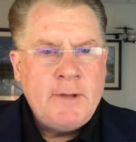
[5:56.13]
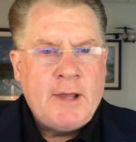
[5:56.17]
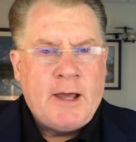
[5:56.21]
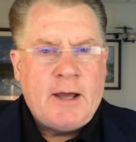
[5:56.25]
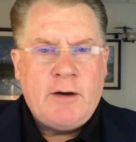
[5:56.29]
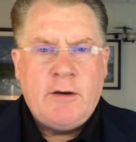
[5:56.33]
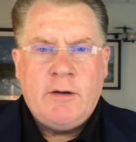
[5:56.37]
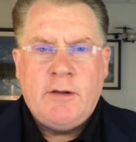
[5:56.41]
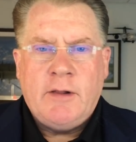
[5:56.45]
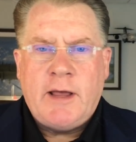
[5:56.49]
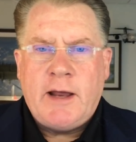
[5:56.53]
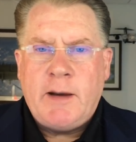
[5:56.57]
I
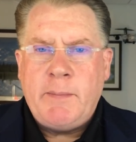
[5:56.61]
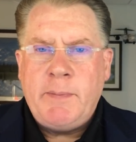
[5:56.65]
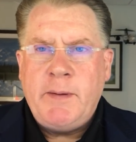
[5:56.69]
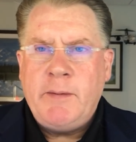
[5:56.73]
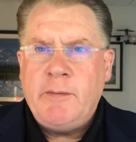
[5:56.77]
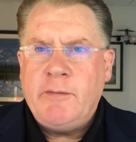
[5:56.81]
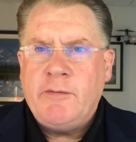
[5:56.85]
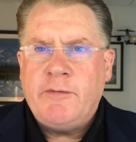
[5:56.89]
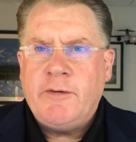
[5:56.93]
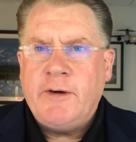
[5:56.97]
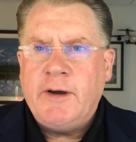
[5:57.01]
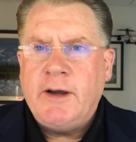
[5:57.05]
know a lot of
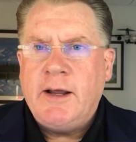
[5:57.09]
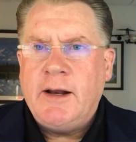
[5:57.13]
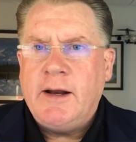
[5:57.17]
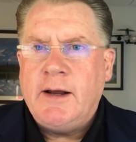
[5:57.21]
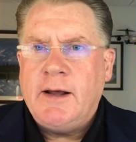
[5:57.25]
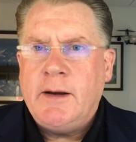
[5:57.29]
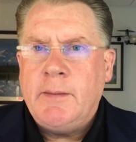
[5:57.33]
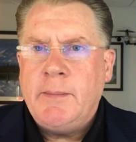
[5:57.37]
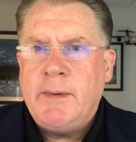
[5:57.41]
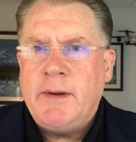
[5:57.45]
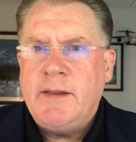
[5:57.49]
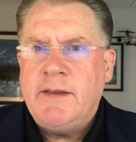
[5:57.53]
people are freaking
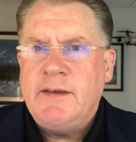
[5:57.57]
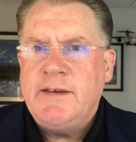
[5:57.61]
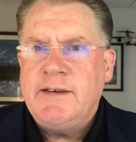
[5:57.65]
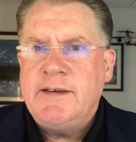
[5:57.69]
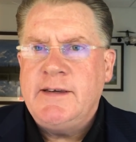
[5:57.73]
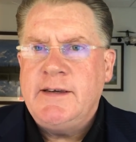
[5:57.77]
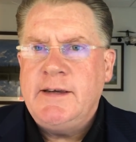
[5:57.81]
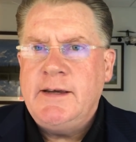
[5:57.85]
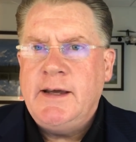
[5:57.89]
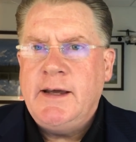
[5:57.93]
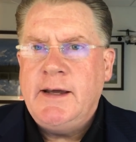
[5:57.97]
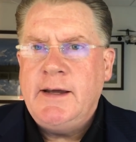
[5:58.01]
out about the
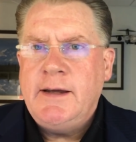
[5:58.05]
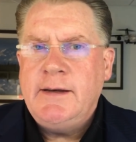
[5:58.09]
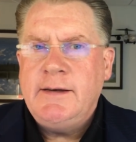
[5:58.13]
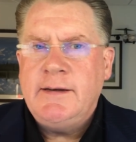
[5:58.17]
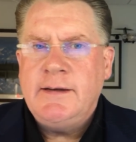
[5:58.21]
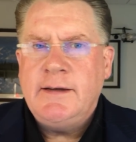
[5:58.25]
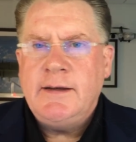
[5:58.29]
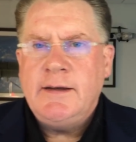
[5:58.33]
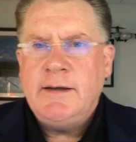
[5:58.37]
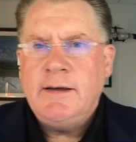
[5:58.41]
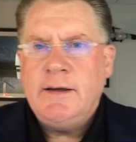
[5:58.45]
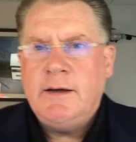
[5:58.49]
C8.
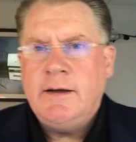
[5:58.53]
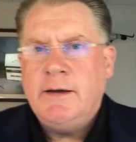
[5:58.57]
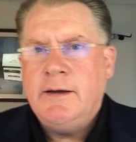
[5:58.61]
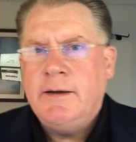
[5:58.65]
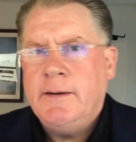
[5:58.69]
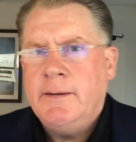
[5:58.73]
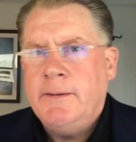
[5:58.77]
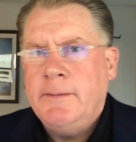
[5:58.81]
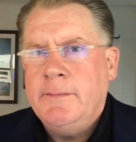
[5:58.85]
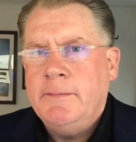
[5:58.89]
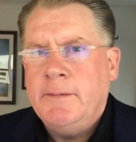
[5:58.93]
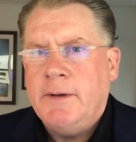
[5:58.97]

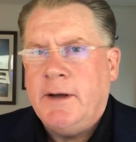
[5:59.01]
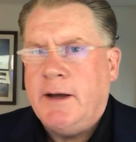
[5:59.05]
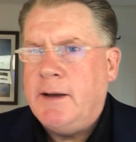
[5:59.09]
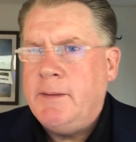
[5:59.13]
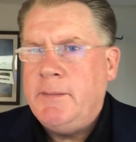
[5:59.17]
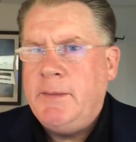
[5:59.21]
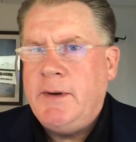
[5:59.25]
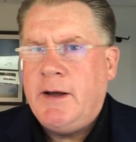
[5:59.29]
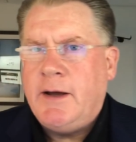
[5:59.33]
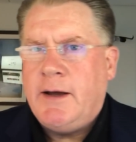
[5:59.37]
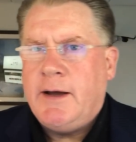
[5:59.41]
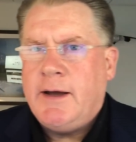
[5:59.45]

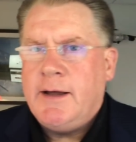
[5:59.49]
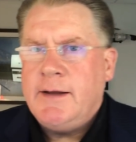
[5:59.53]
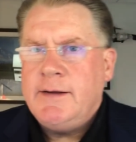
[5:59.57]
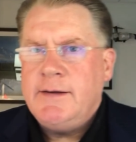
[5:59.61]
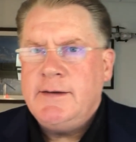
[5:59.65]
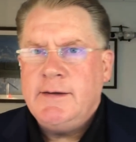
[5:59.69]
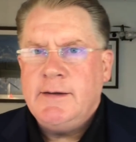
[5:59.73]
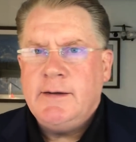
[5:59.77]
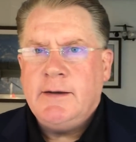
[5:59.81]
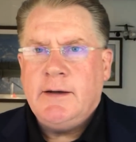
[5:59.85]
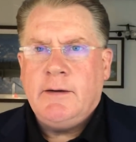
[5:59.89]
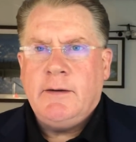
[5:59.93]
I'm
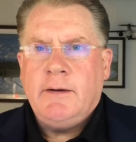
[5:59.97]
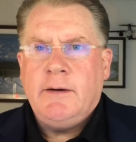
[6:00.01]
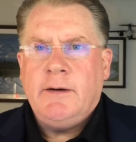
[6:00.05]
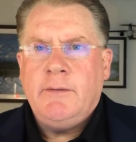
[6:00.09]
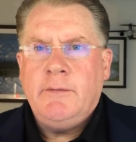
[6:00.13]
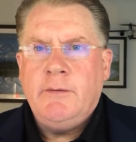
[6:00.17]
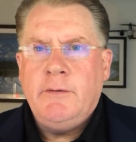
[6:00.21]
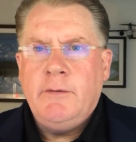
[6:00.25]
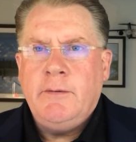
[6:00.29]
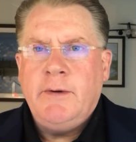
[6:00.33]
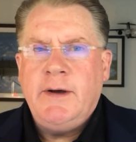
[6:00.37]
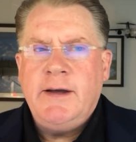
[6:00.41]
not.
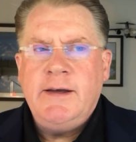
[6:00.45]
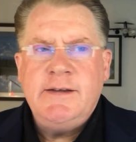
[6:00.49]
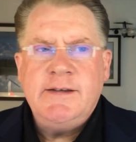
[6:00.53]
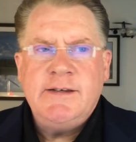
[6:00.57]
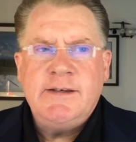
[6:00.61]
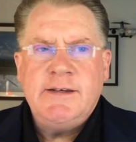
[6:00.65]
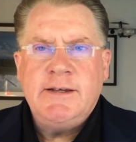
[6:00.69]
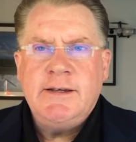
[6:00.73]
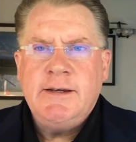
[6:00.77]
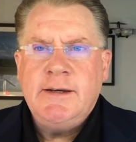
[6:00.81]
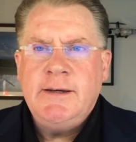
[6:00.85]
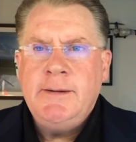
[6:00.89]
We'll wait and
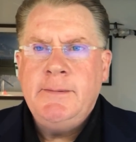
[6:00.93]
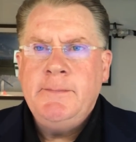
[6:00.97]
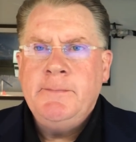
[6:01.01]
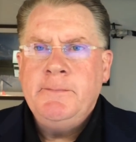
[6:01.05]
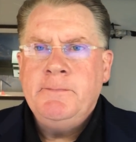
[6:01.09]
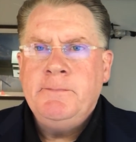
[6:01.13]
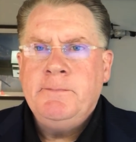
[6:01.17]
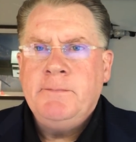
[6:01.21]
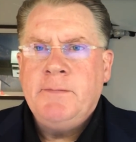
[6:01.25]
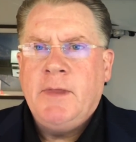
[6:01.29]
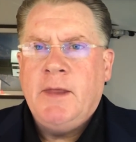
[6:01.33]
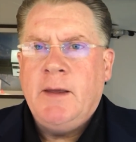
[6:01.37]
see.
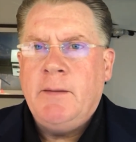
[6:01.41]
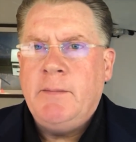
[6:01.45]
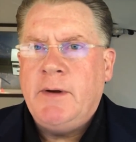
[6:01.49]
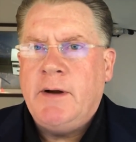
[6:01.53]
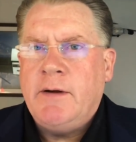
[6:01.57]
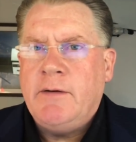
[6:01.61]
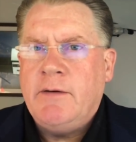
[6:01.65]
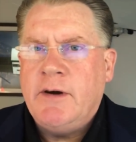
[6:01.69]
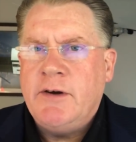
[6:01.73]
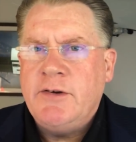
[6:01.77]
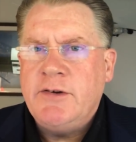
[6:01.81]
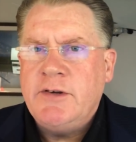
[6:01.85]
I'm
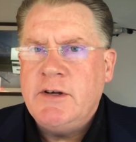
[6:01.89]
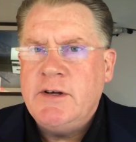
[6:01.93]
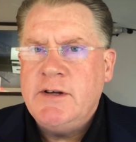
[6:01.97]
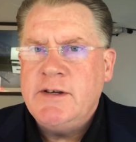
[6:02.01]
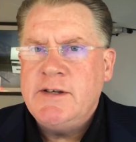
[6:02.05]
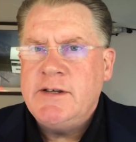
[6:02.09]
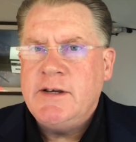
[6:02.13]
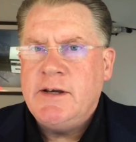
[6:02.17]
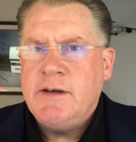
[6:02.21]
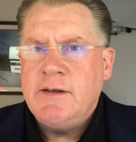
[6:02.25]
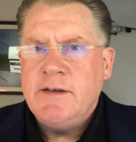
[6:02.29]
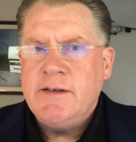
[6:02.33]
not rushing to
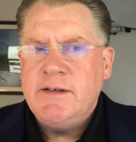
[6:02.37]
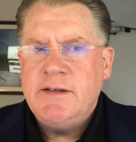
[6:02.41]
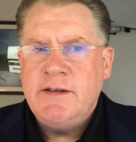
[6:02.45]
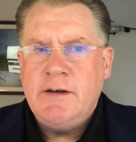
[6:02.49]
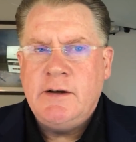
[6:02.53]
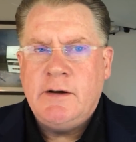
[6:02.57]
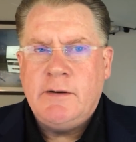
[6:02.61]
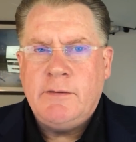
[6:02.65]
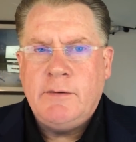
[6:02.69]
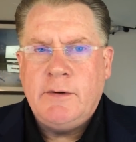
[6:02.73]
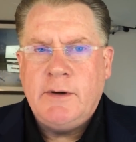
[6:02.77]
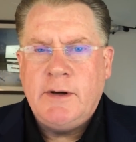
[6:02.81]
sell the
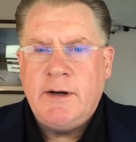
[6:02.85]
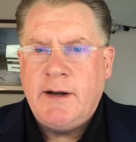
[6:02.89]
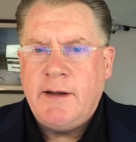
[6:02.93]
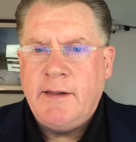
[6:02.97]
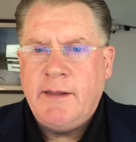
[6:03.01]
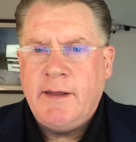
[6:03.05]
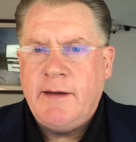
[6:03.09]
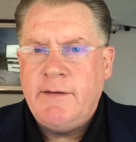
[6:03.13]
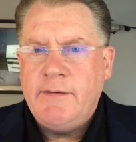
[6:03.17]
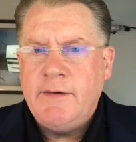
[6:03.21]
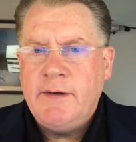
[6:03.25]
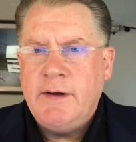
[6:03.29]
ZR1. I
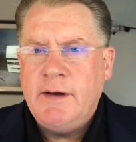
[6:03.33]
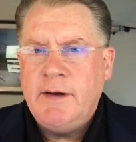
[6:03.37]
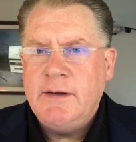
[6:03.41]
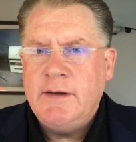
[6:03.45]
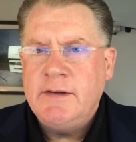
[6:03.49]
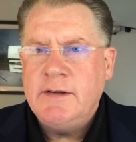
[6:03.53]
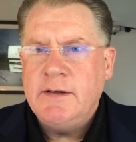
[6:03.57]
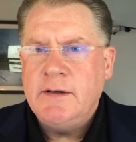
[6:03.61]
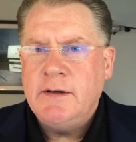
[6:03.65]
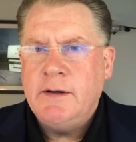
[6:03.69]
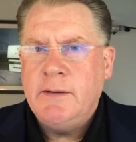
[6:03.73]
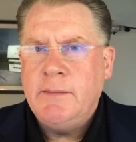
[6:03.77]
love
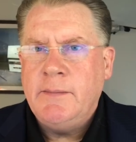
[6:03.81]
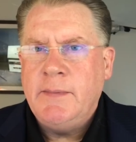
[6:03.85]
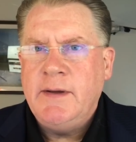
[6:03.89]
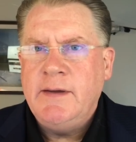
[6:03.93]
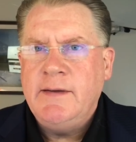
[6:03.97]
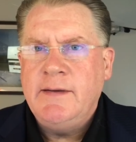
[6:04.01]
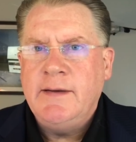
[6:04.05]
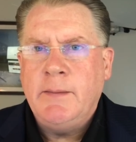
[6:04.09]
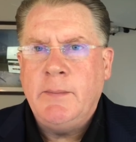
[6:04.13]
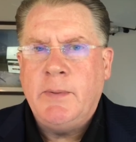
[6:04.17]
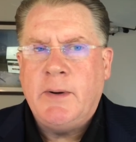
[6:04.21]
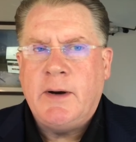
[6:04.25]
It's an
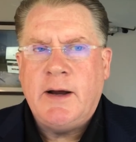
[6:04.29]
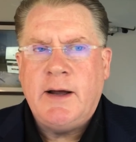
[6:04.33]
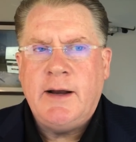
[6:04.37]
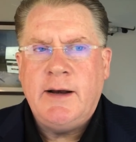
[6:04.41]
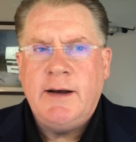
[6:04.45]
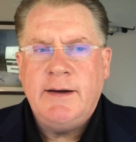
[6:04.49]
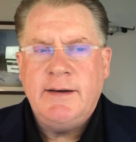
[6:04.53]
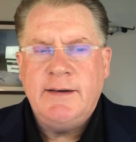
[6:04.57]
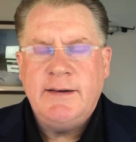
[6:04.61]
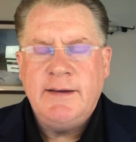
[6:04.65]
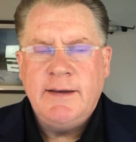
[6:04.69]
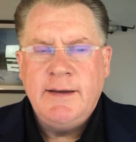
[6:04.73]
amazing
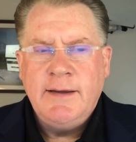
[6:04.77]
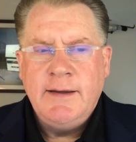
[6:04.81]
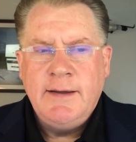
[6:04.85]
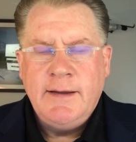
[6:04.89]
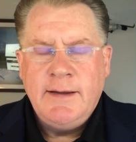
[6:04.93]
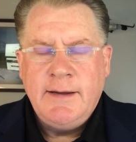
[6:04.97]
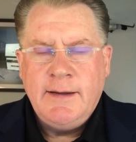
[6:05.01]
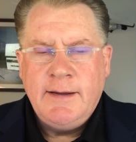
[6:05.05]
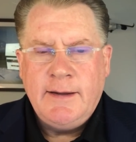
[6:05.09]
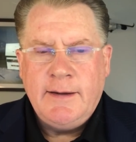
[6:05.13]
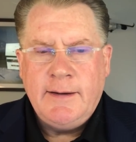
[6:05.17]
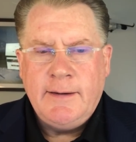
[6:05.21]
product.
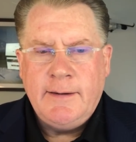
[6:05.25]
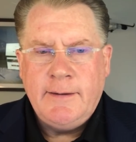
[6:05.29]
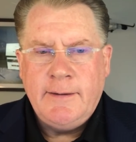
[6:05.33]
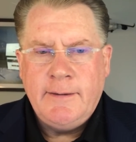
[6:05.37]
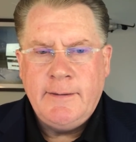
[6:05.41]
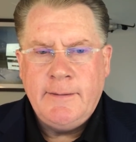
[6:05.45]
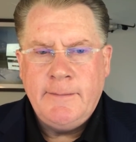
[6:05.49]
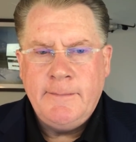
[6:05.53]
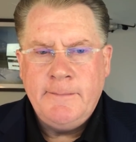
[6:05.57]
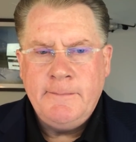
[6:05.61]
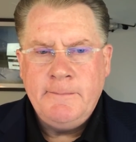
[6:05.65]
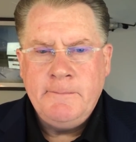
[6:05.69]

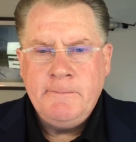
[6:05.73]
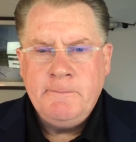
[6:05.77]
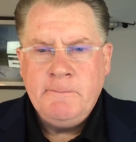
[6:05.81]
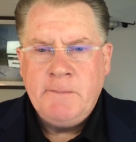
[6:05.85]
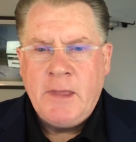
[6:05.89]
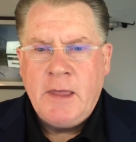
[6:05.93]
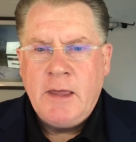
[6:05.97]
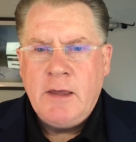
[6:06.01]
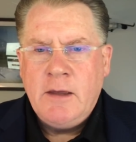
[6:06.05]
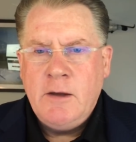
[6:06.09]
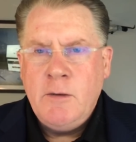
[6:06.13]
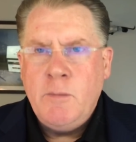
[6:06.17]

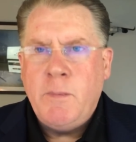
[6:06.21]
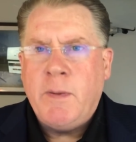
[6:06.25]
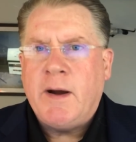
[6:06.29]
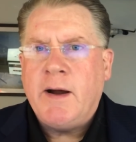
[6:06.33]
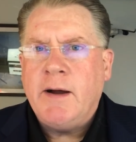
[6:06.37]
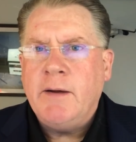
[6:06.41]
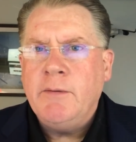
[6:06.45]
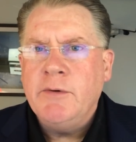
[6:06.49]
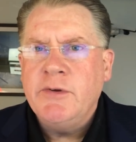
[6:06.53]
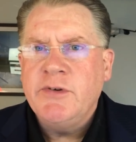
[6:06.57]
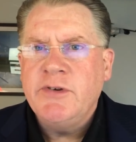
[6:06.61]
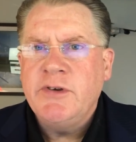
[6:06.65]
You
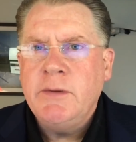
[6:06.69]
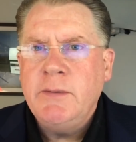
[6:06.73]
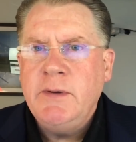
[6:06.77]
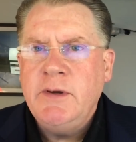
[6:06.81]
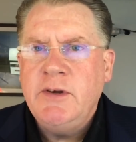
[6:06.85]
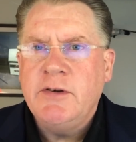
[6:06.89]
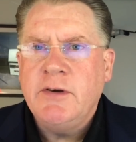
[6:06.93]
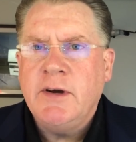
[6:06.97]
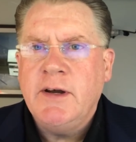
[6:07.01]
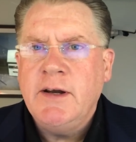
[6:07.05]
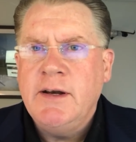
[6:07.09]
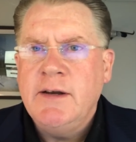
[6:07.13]
probably will see me
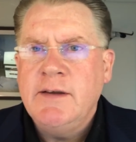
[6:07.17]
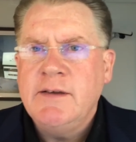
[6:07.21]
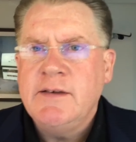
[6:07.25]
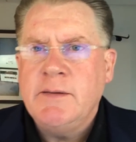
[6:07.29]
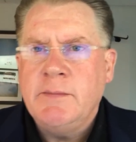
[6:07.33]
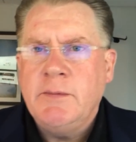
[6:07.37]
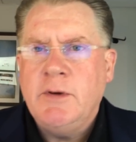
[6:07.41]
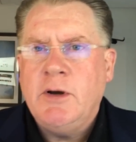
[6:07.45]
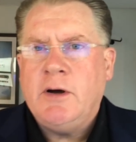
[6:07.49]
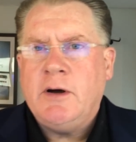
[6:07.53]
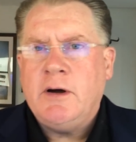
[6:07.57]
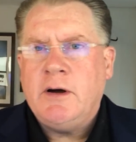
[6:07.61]
trade in
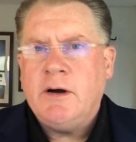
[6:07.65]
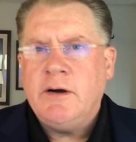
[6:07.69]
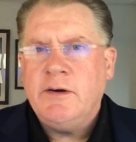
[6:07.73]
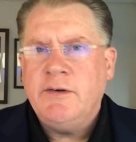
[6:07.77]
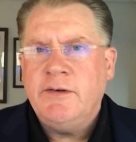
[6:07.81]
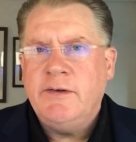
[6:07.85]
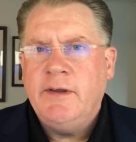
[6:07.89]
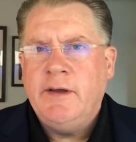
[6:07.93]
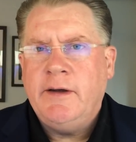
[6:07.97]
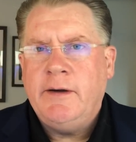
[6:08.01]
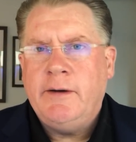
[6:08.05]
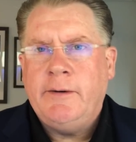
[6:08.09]
some
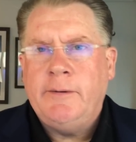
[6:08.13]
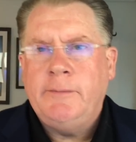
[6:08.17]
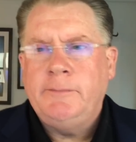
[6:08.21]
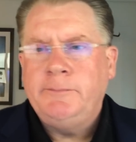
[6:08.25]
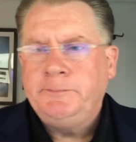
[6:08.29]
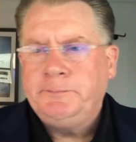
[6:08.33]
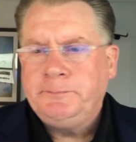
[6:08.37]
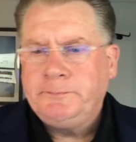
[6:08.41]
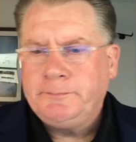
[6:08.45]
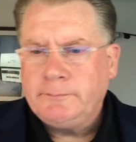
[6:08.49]
cars, though.